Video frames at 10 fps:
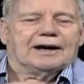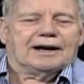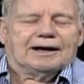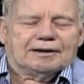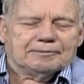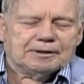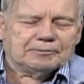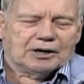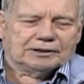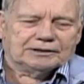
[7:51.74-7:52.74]
I, I met
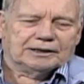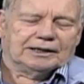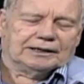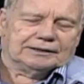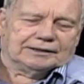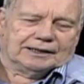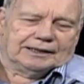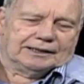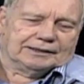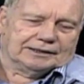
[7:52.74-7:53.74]
Martin and
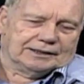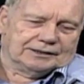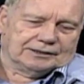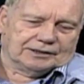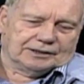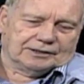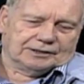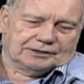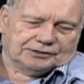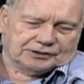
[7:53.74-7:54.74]
and
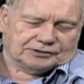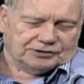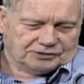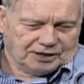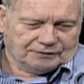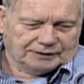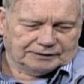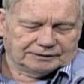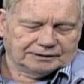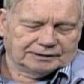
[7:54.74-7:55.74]
in
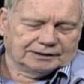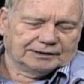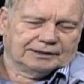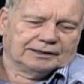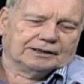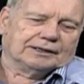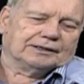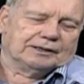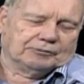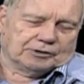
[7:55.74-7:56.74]
'67, uh,
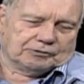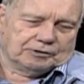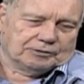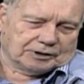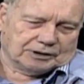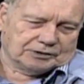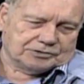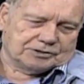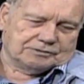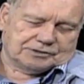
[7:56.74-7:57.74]
and he were we were
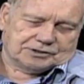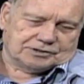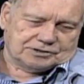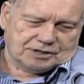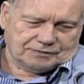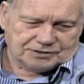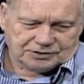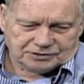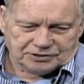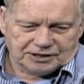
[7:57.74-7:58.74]
close in '67,
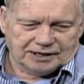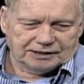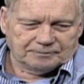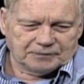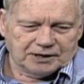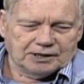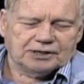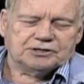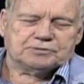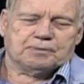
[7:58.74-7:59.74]
'68.
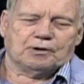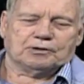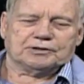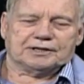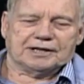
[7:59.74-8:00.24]
He spoke at the